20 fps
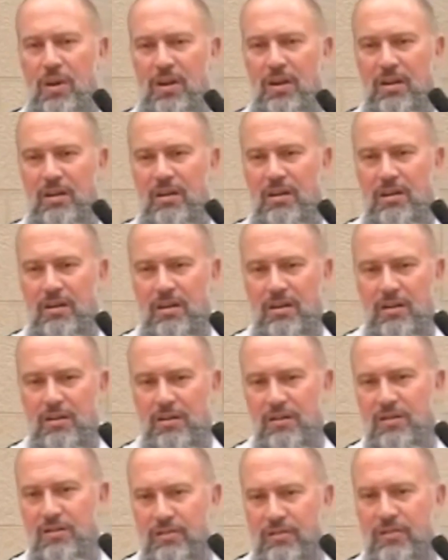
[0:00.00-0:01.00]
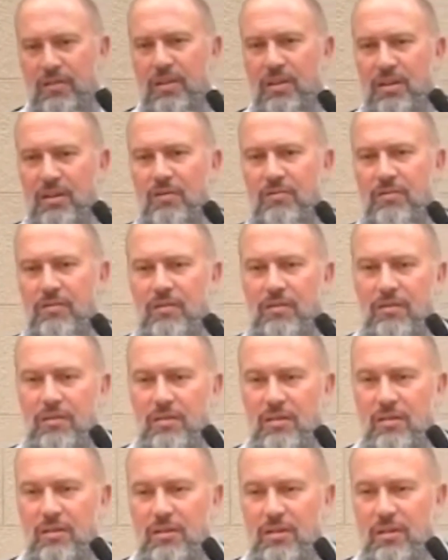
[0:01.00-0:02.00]
way to defeat evil.
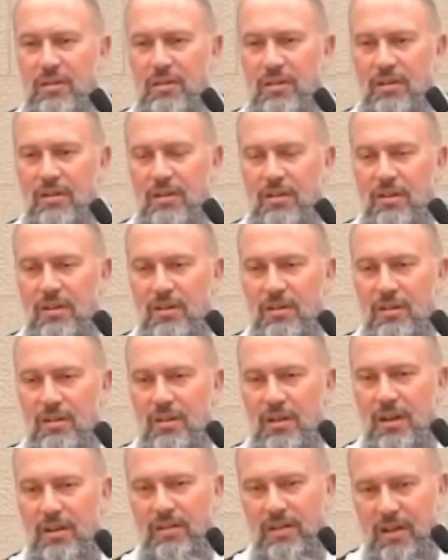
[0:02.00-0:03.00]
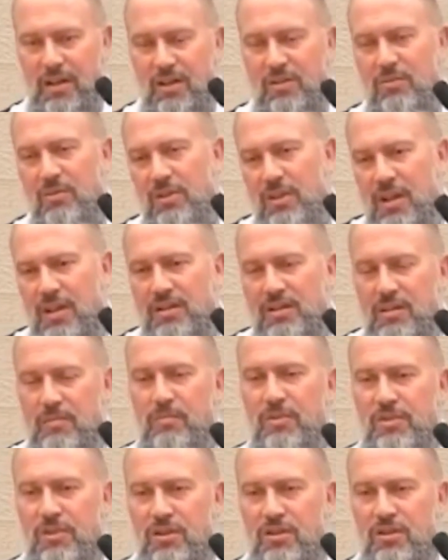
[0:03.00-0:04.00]
And that is
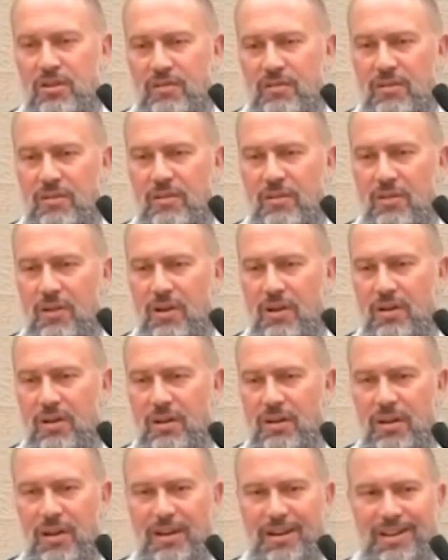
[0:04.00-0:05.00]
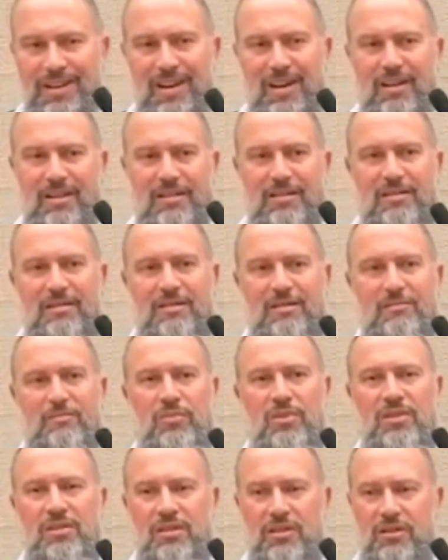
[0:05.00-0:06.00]
the position of the Torah. And any other
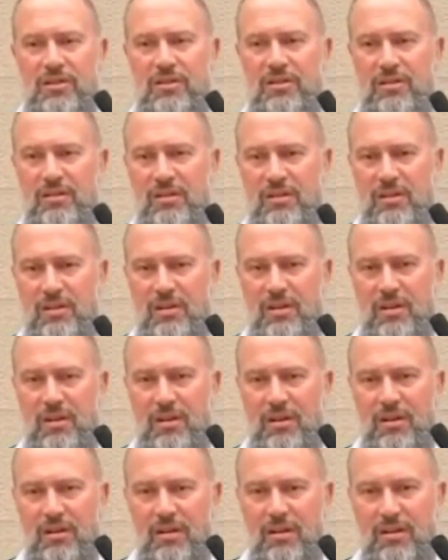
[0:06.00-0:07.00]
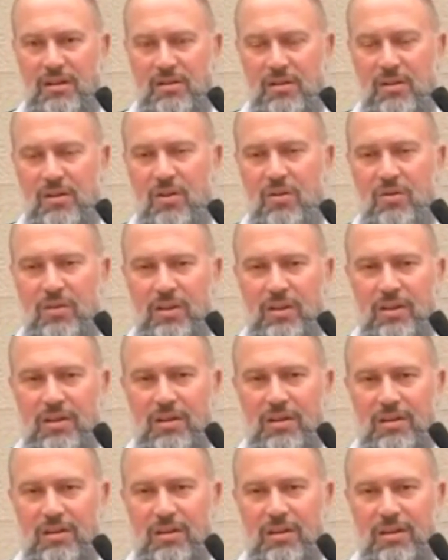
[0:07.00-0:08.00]
position is not
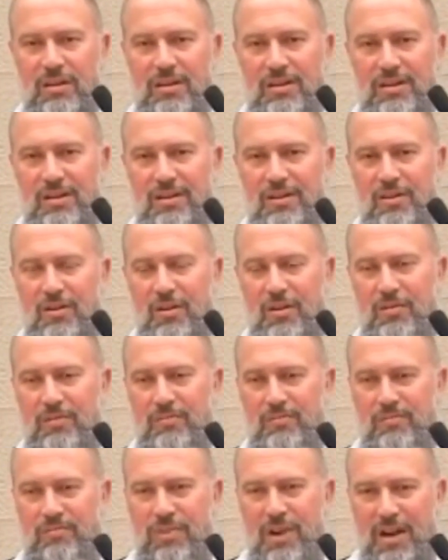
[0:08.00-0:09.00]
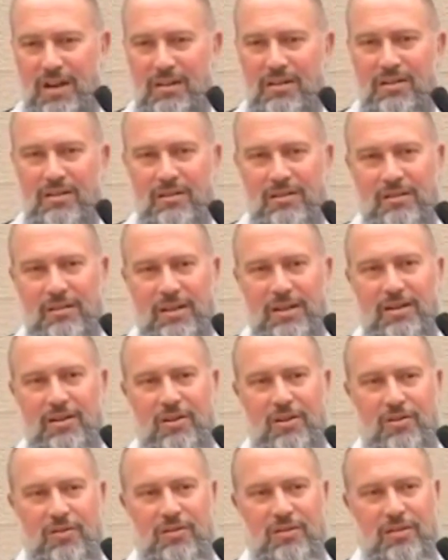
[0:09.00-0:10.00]
only not practical
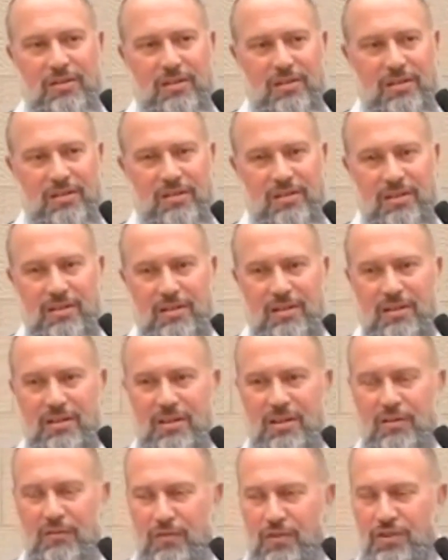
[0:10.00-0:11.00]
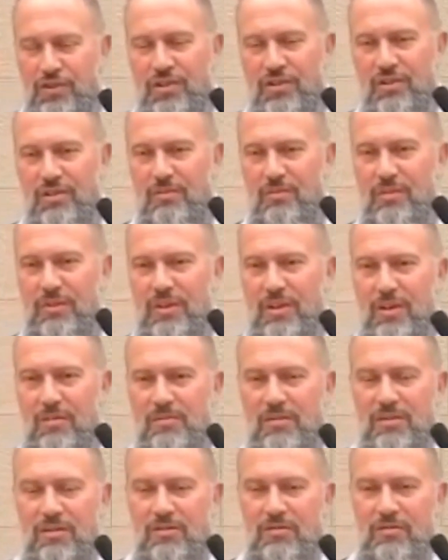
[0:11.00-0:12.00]
and not efficient when it
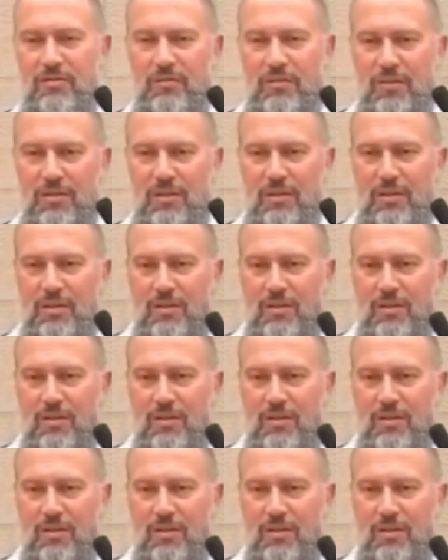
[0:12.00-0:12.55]
comes to